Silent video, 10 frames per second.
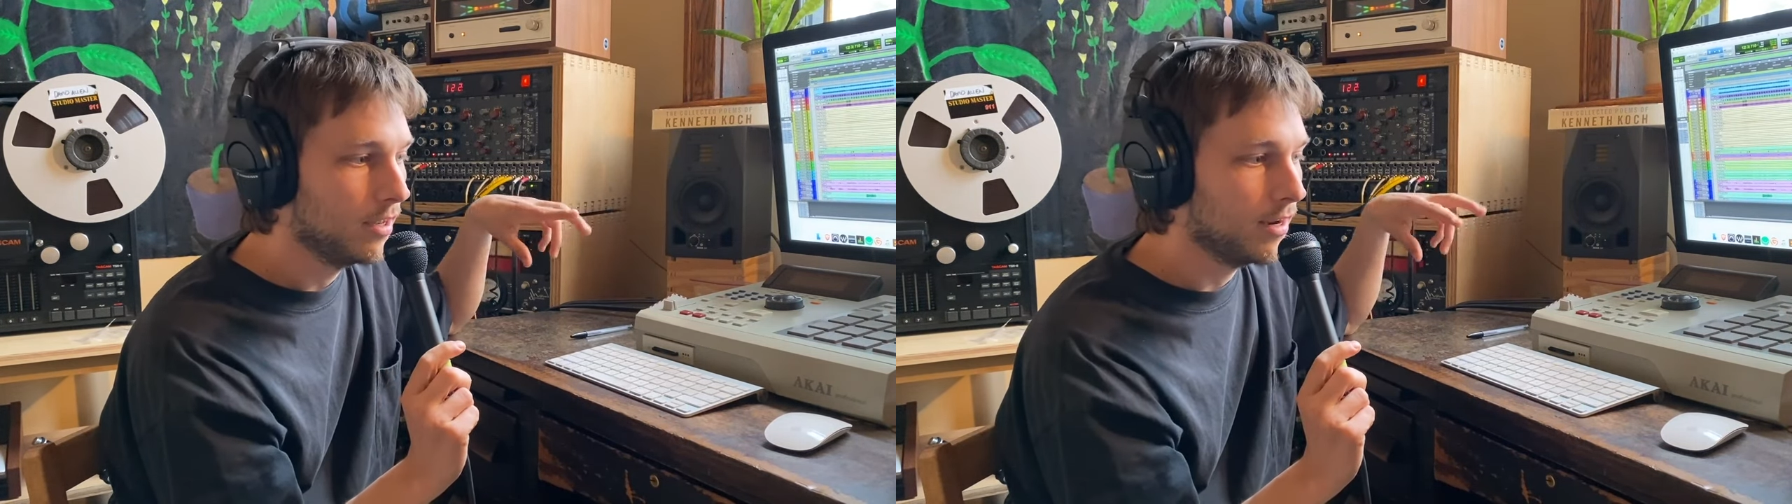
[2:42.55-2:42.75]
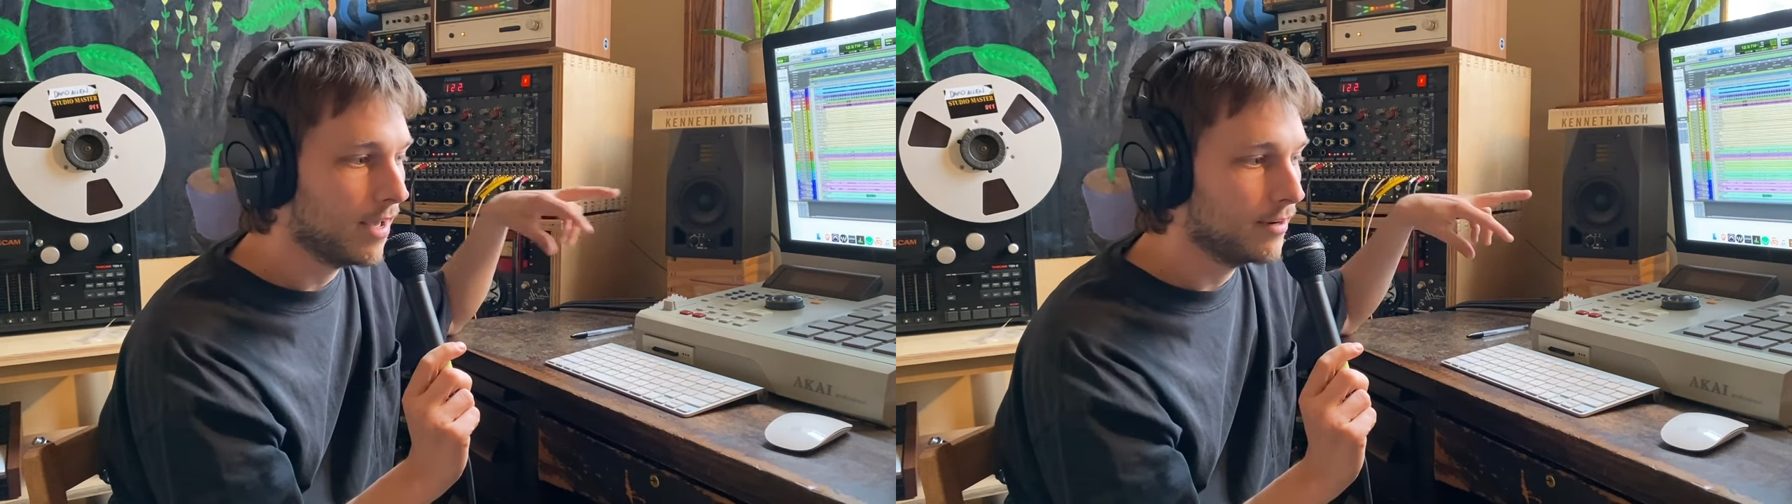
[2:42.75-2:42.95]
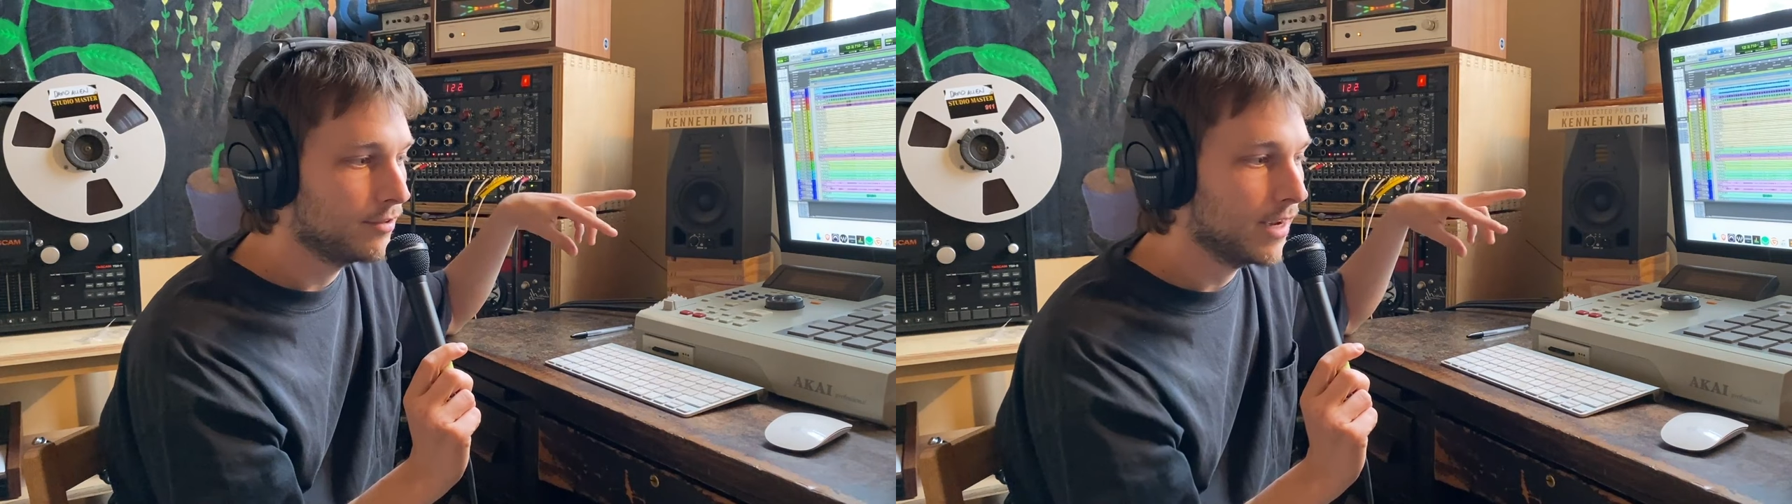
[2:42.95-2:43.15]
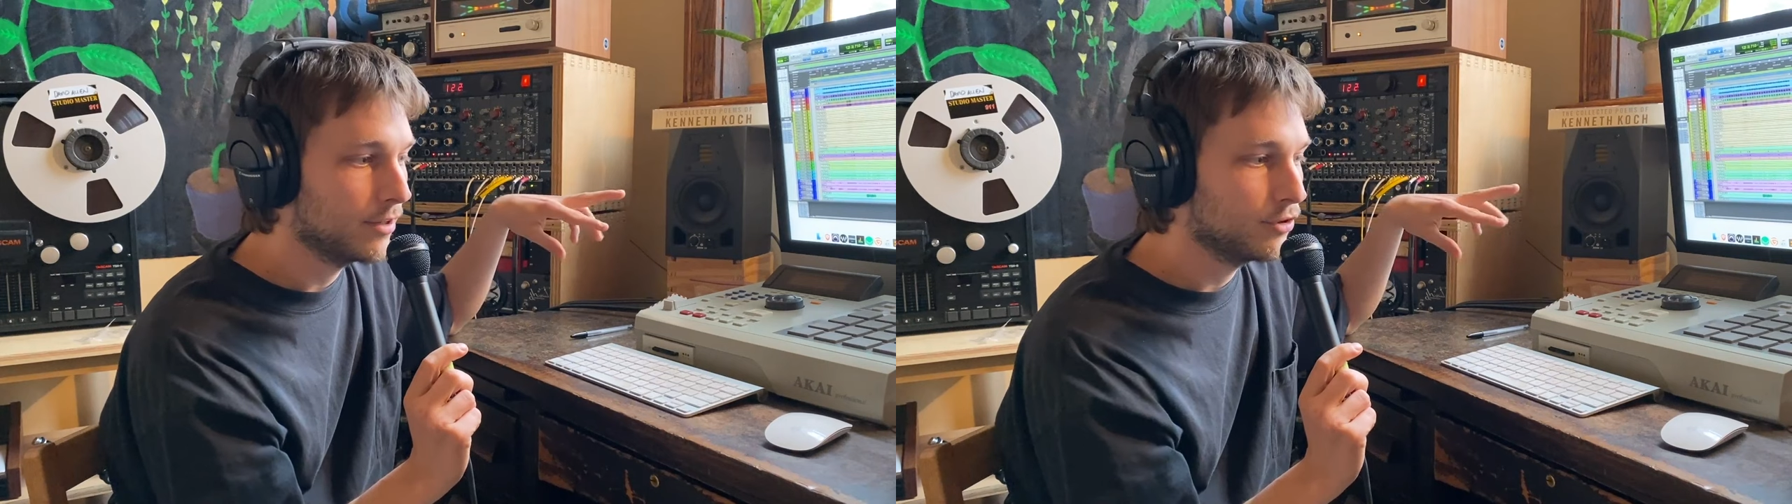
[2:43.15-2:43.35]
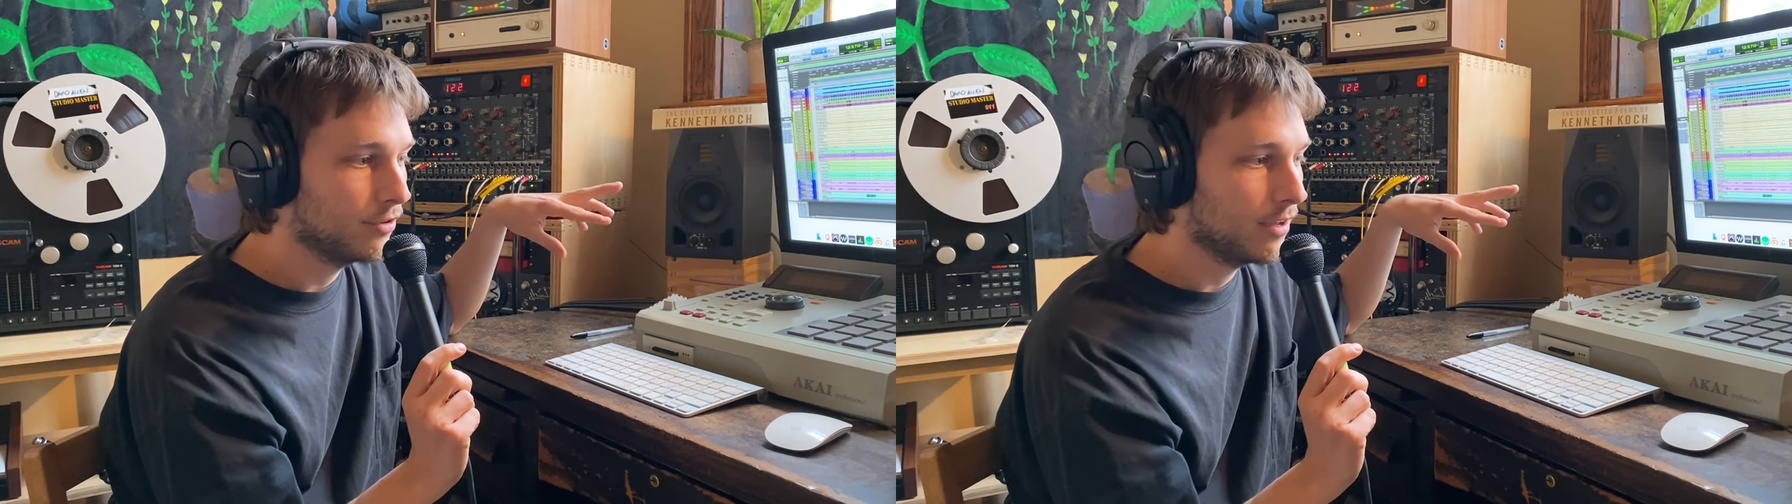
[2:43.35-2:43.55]
an added
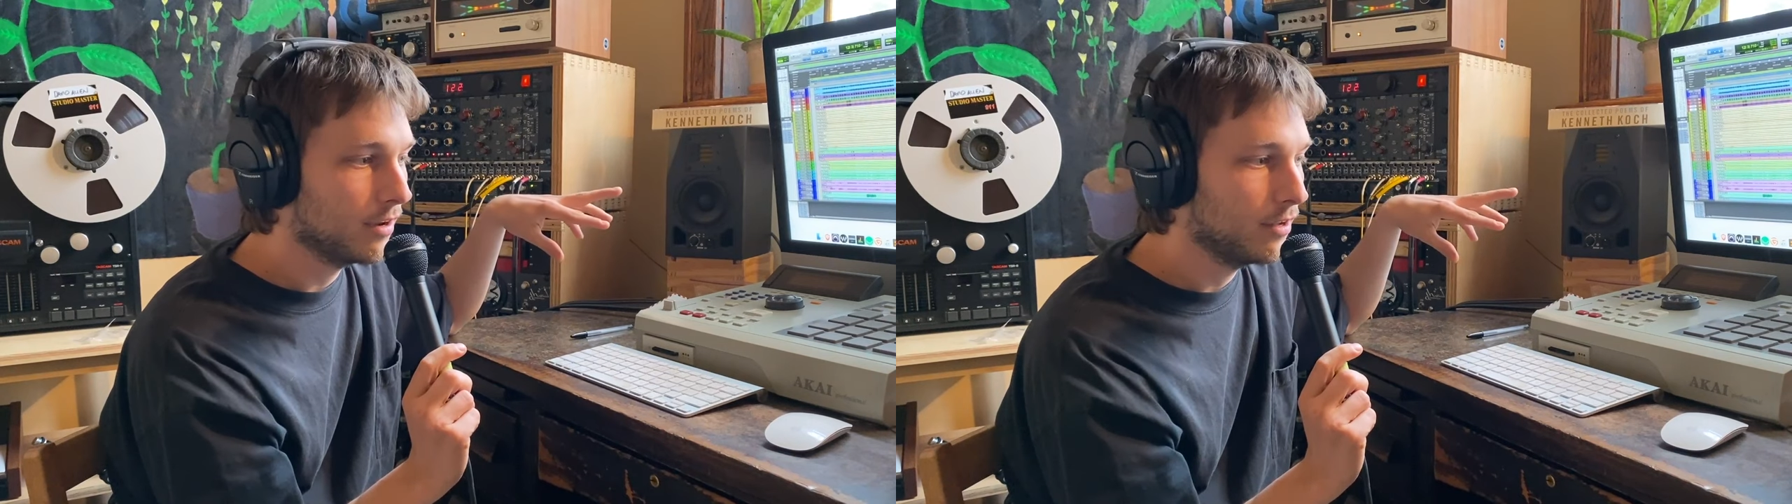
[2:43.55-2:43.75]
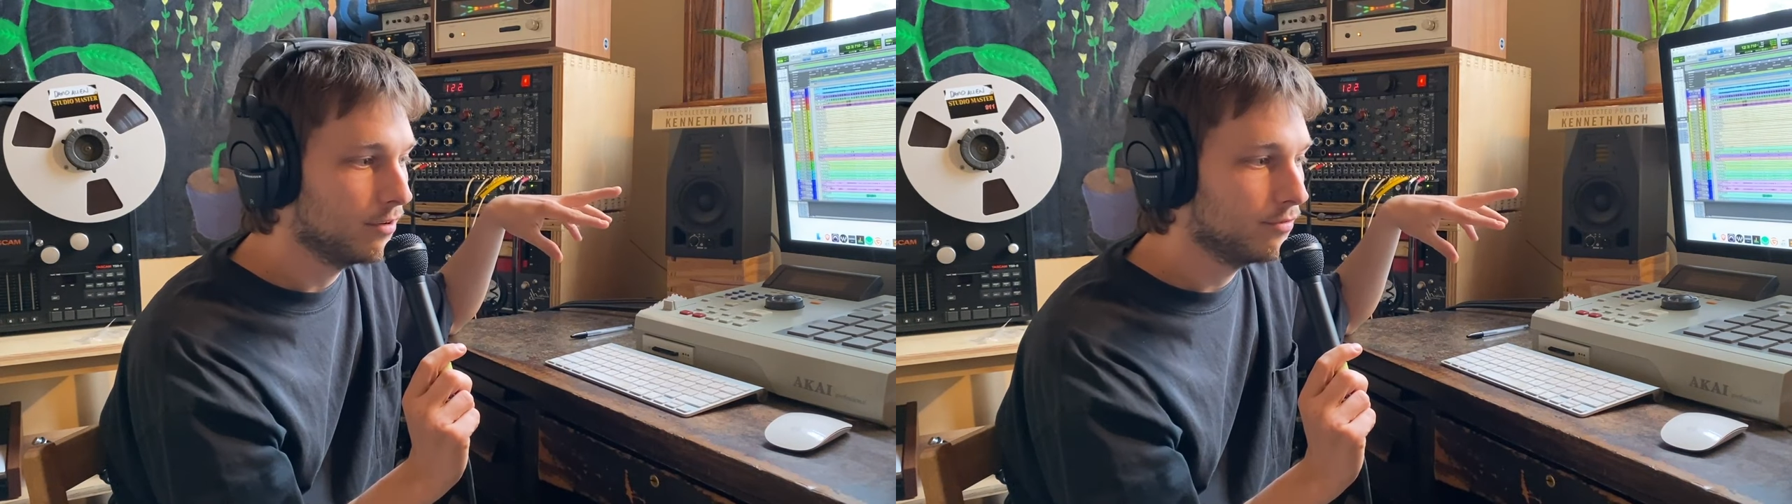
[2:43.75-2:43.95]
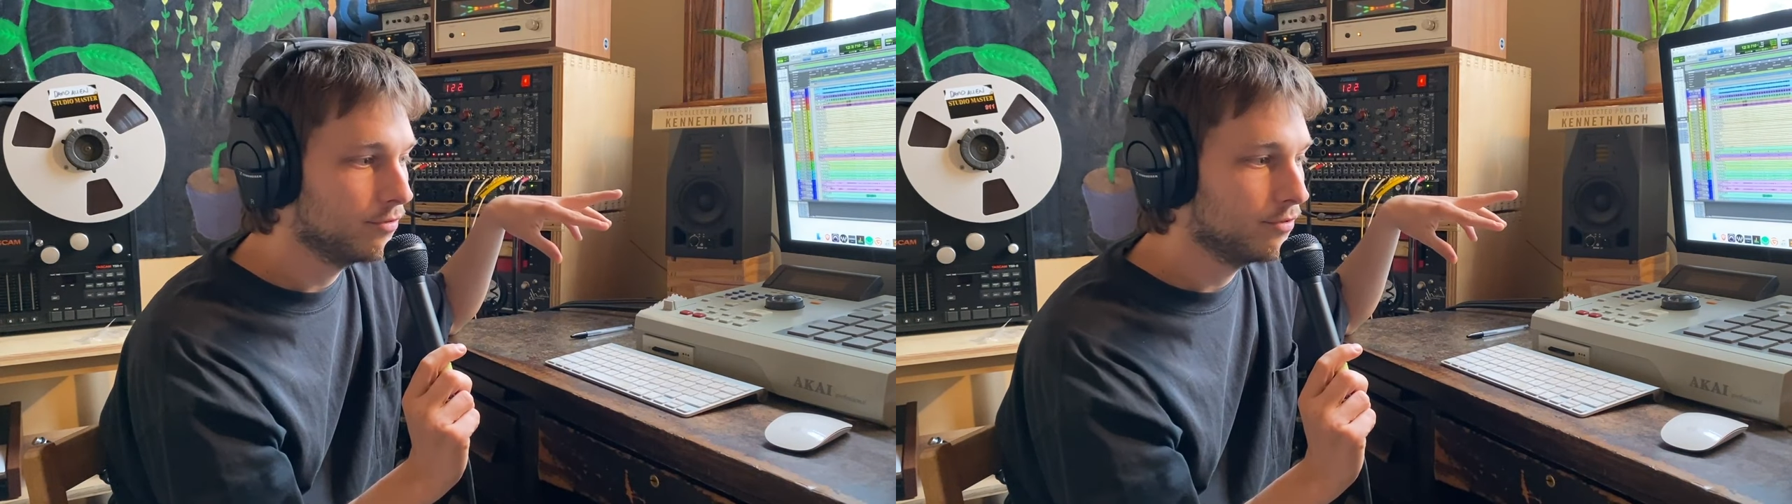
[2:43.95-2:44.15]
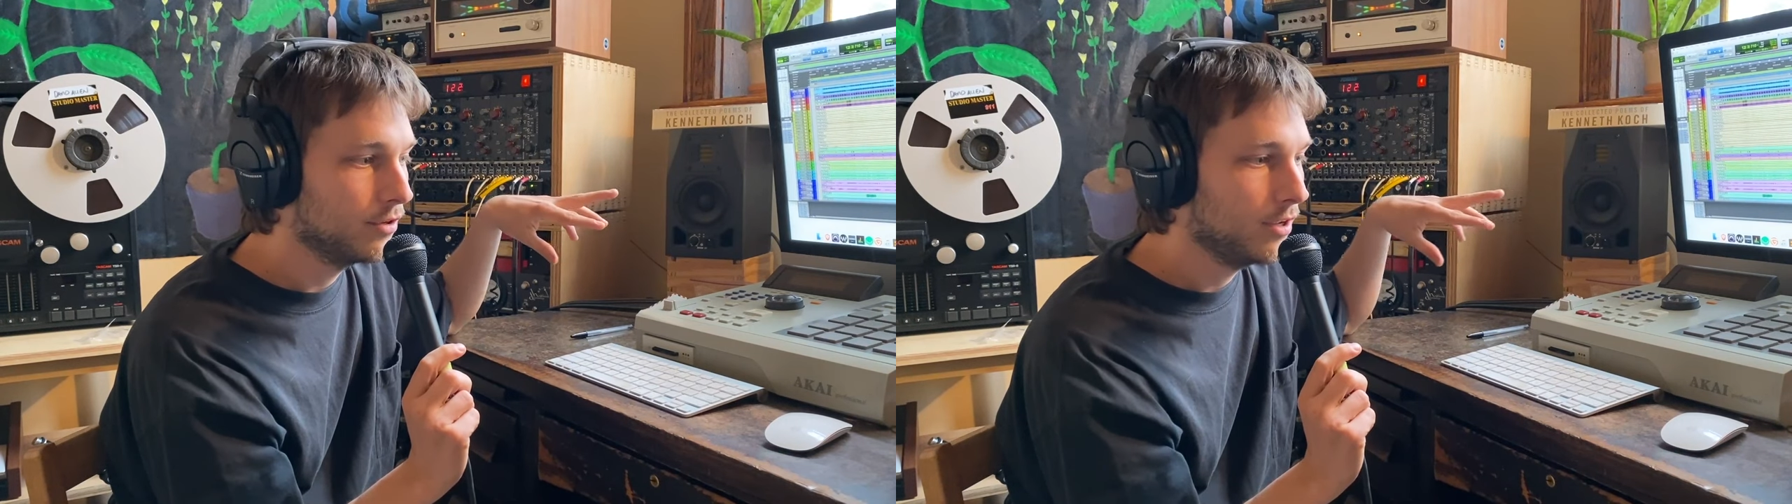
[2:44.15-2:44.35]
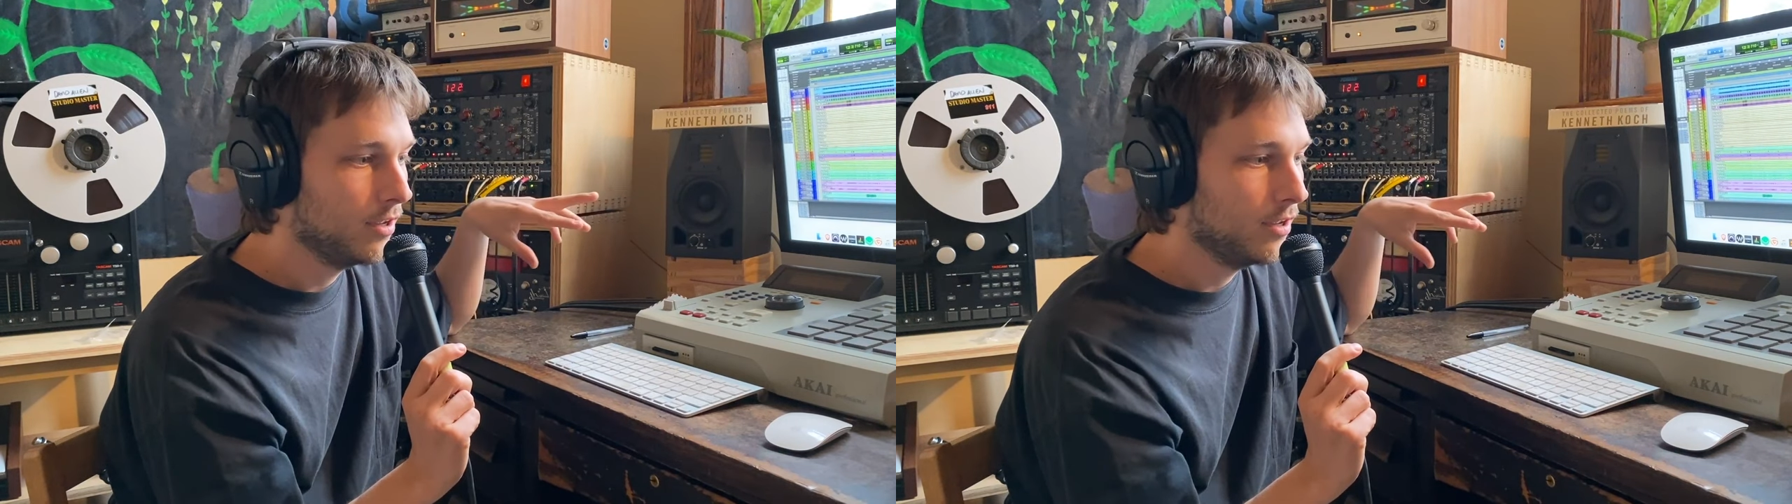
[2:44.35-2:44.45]
texture that kind of